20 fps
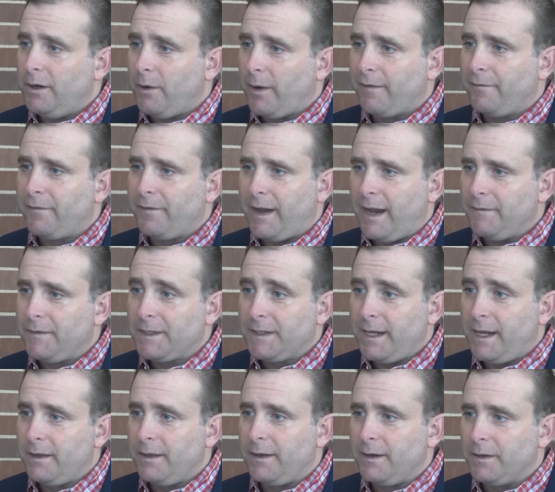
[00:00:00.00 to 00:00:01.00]
You know, I've
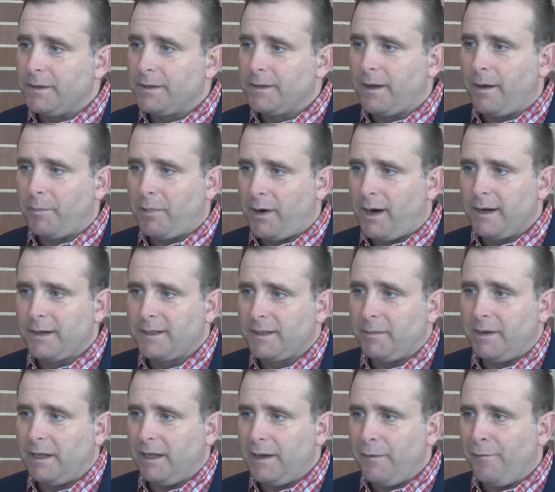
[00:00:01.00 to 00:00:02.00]
said there's
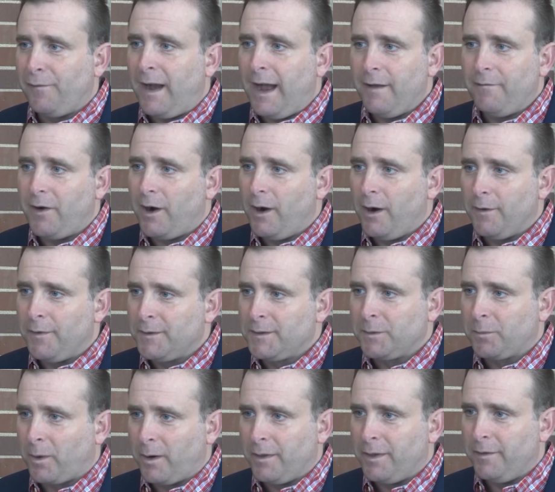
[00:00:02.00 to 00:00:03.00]
approximately five
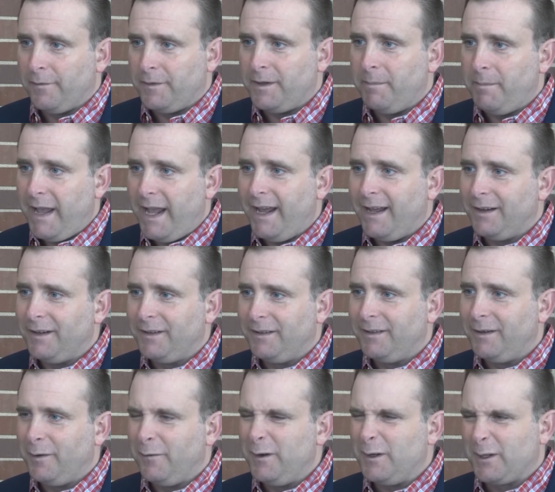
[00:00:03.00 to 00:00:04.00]
Earths worth of demand.
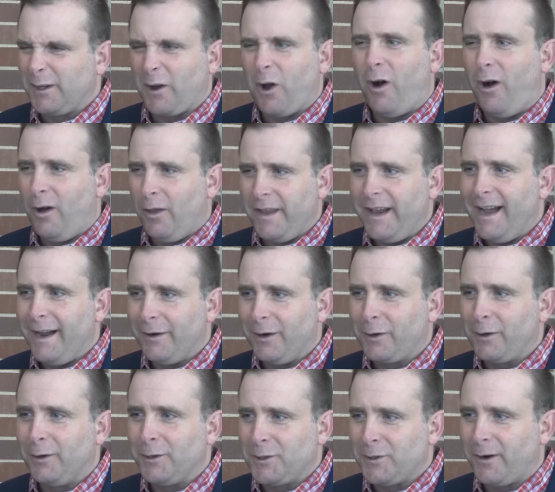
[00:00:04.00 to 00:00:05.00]
And if you took all the
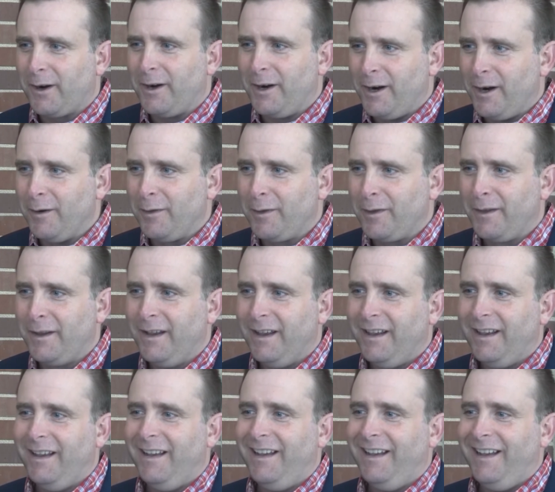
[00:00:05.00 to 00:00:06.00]
agriculture on Earth,
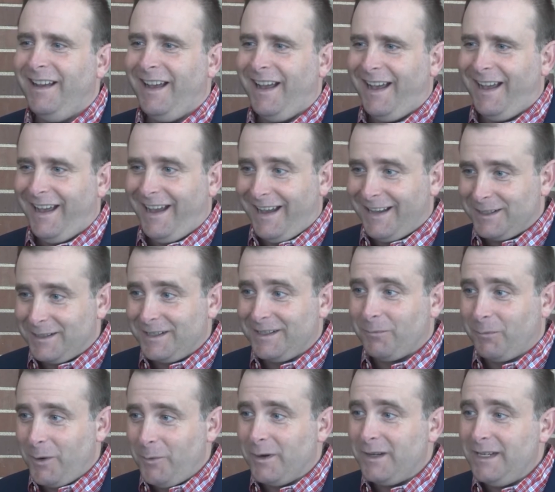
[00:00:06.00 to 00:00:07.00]

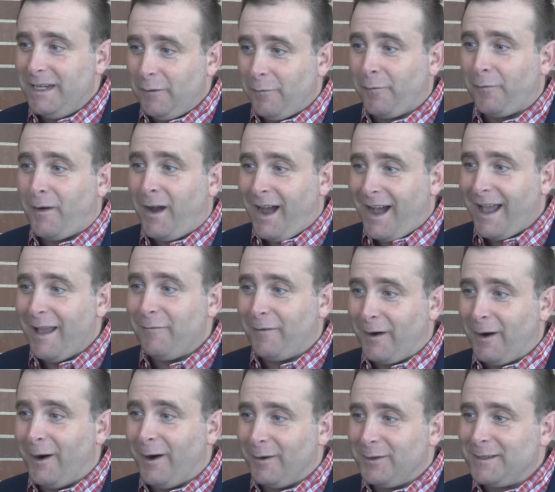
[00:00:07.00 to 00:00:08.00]
we would need five
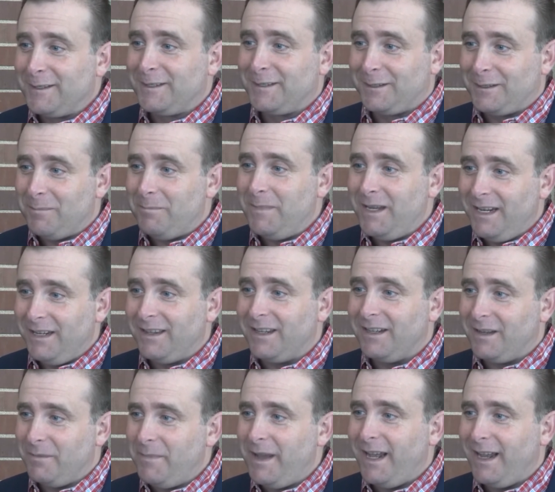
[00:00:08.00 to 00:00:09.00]
Earths to meet
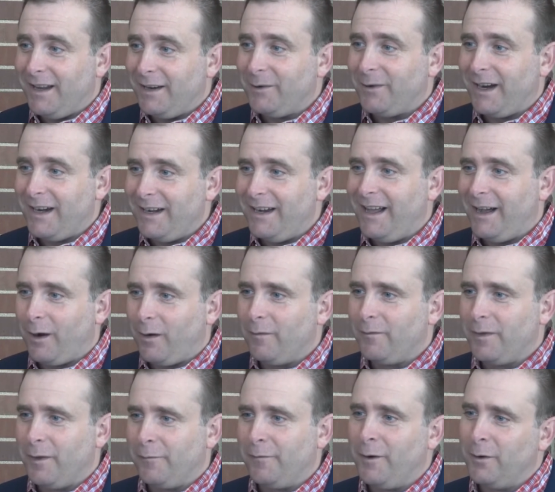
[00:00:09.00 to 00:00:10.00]
the demand right now
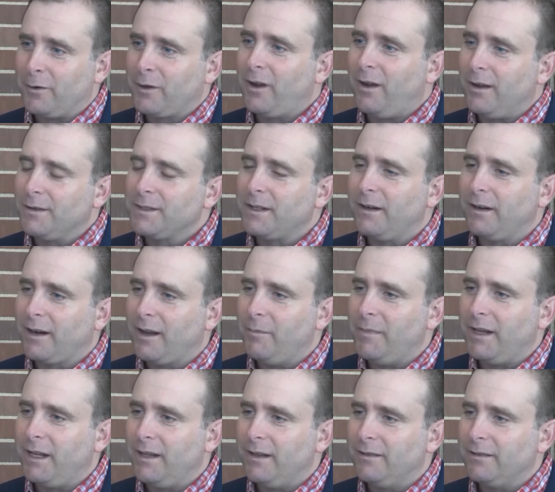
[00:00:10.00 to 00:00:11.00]
of the phone calls that are
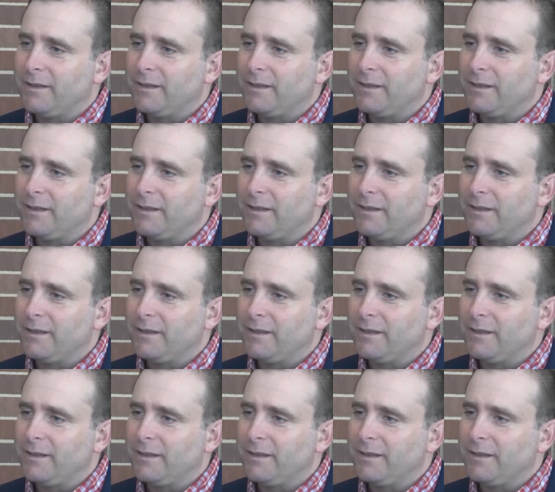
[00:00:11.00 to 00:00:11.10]
coming in.